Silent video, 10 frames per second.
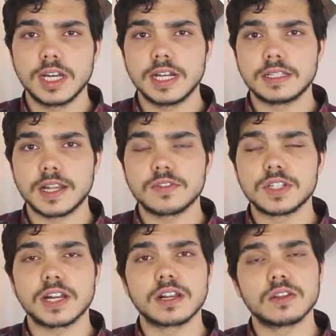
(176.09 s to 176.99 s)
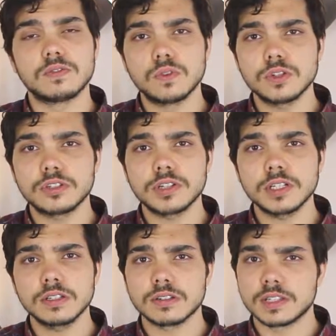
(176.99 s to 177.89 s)
Instead of starting on the 4th string,
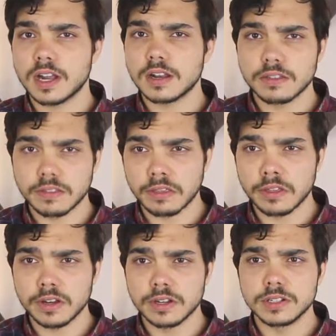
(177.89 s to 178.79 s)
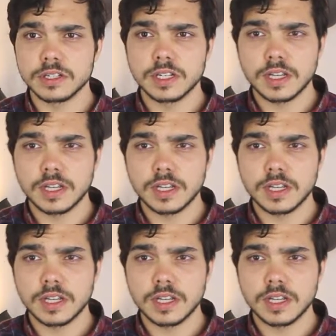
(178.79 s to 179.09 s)
you're starting on the 3rd.